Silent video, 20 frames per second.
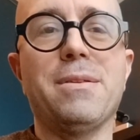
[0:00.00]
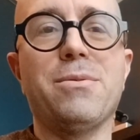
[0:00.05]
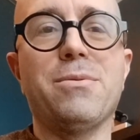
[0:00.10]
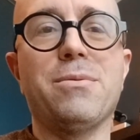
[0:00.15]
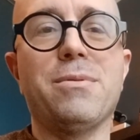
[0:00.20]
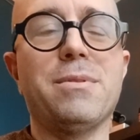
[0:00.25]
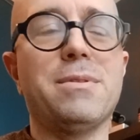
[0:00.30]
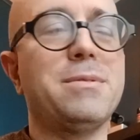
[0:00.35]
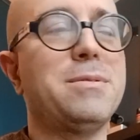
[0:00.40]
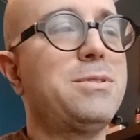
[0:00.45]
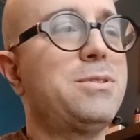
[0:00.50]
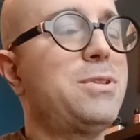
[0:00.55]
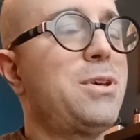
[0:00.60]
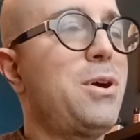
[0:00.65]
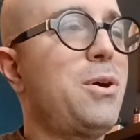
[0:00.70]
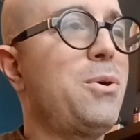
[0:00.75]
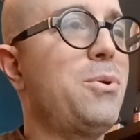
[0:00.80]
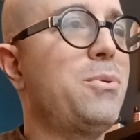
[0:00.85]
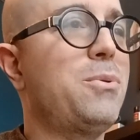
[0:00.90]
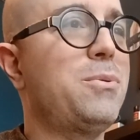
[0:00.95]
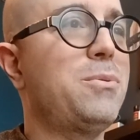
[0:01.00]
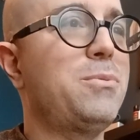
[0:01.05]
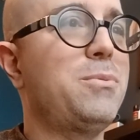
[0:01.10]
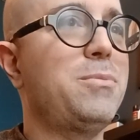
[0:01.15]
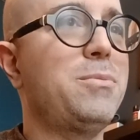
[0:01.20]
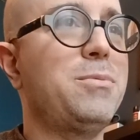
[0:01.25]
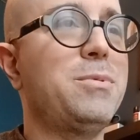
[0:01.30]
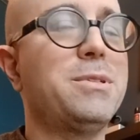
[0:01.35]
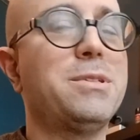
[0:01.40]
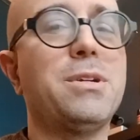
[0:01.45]
So
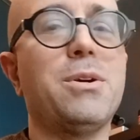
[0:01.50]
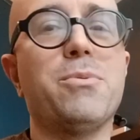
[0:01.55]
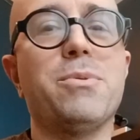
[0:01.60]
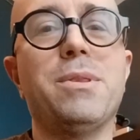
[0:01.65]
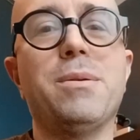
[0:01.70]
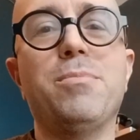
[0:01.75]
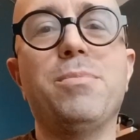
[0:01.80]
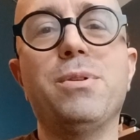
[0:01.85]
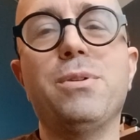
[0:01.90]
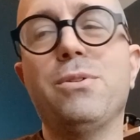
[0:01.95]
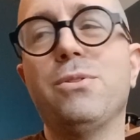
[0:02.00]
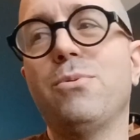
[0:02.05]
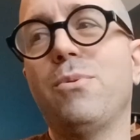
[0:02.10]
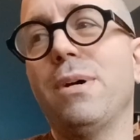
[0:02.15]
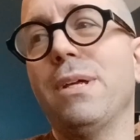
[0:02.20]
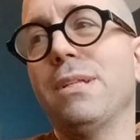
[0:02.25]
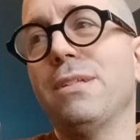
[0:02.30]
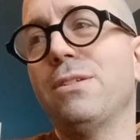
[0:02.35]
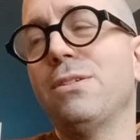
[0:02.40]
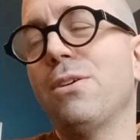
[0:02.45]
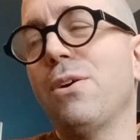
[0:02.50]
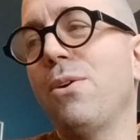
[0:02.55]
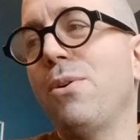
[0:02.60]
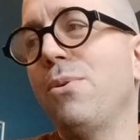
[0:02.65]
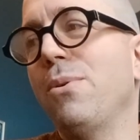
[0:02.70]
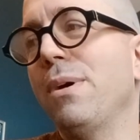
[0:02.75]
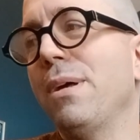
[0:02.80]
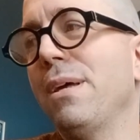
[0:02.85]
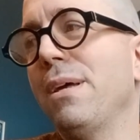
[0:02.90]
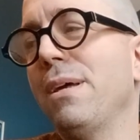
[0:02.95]
we'll start with the blues one. So
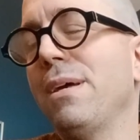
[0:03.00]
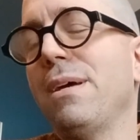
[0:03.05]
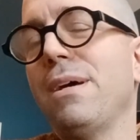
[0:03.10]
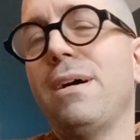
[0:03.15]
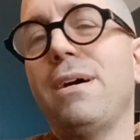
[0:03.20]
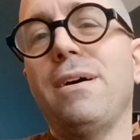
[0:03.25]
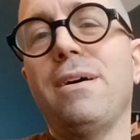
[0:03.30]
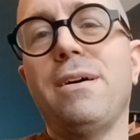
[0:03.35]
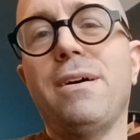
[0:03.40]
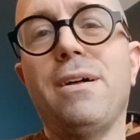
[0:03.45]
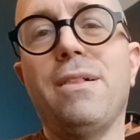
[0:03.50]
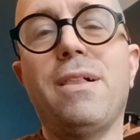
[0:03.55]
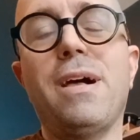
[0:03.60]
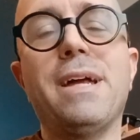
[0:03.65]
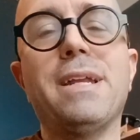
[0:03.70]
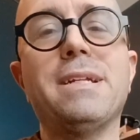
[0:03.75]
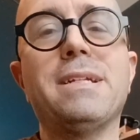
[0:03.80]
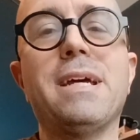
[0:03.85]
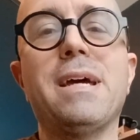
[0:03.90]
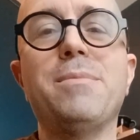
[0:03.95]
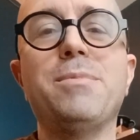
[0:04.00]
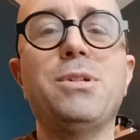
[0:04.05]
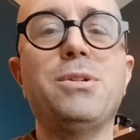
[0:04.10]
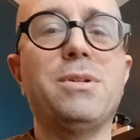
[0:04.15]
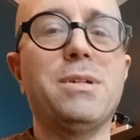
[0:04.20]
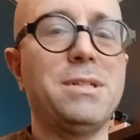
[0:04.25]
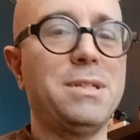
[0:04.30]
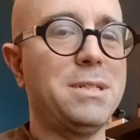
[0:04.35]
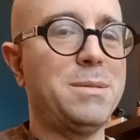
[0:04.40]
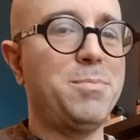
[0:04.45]
a lot of times you can
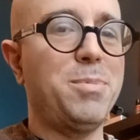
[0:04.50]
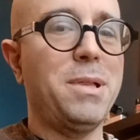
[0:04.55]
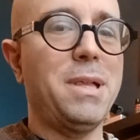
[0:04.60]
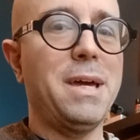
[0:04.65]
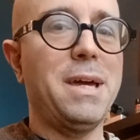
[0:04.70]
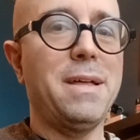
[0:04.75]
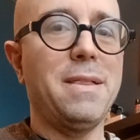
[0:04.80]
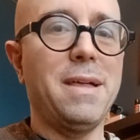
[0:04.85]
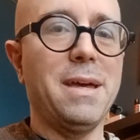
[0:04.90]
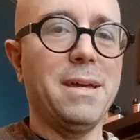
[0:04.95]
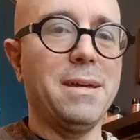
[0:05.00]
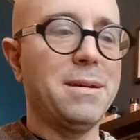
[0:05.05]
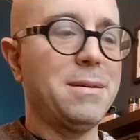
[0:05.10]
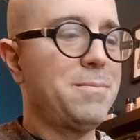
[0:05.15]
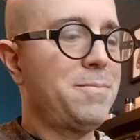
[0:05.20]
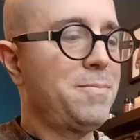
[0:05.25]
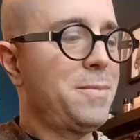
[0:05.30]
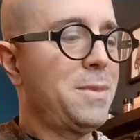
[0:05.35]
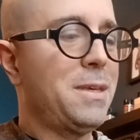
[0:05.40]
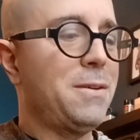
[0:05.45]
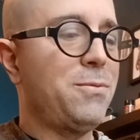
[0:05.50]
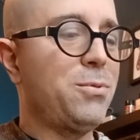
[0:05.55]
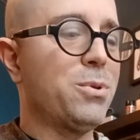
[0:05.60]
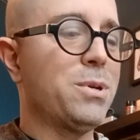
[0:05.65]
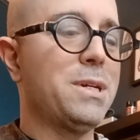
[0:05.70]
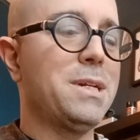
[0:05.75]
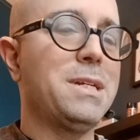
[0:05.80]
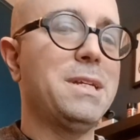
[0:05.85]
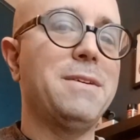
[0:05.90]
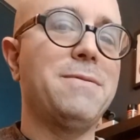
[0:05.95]
just play, like if we're in
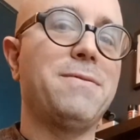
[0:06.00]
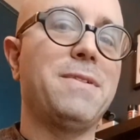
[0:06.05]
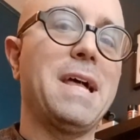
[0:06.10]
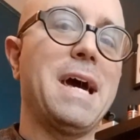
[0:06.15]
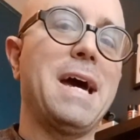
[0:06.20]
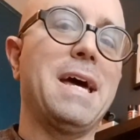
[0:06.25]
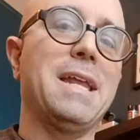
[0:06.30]
D flat,